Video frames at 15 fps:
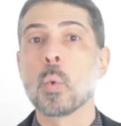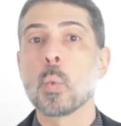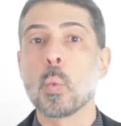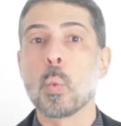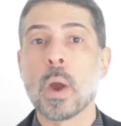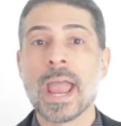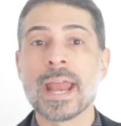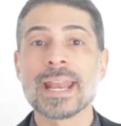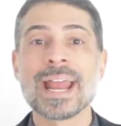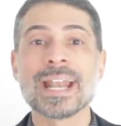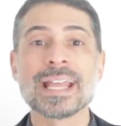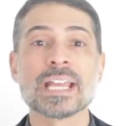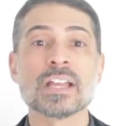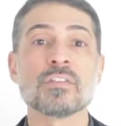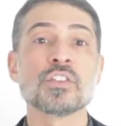When
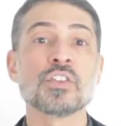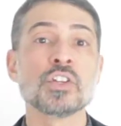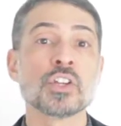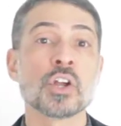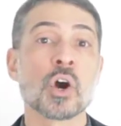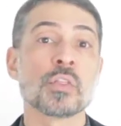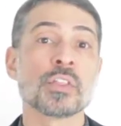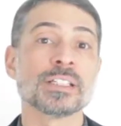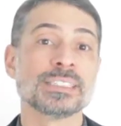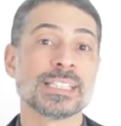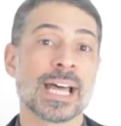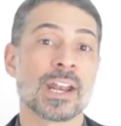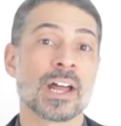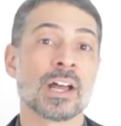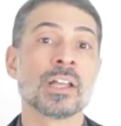and if you know the
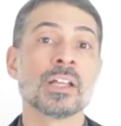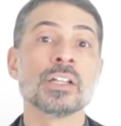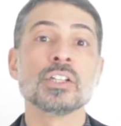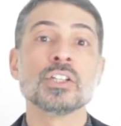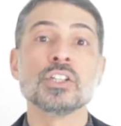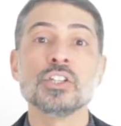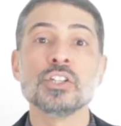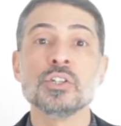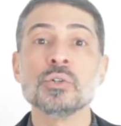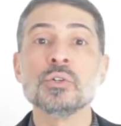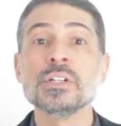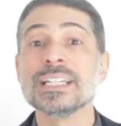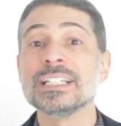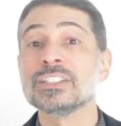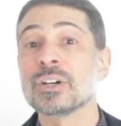data,
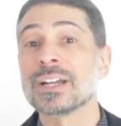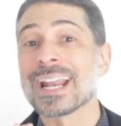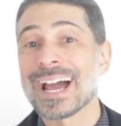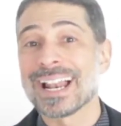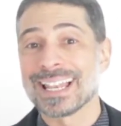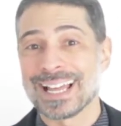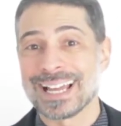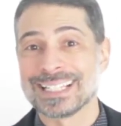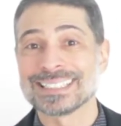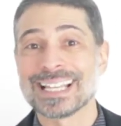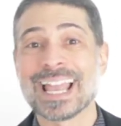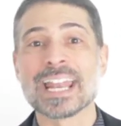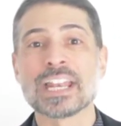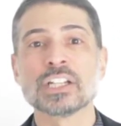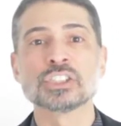you need to analyze
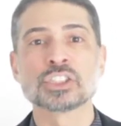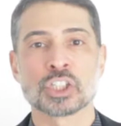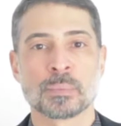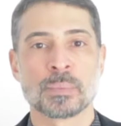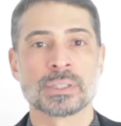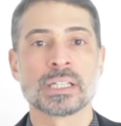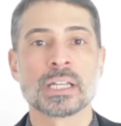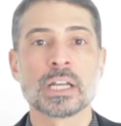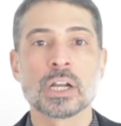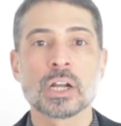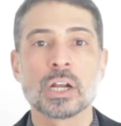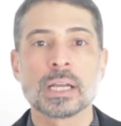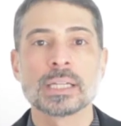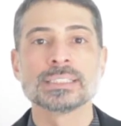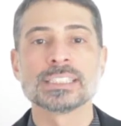and interpret
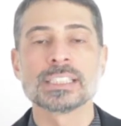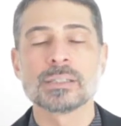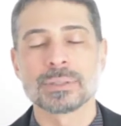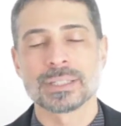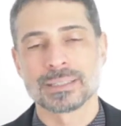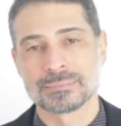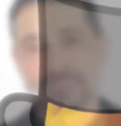considerably.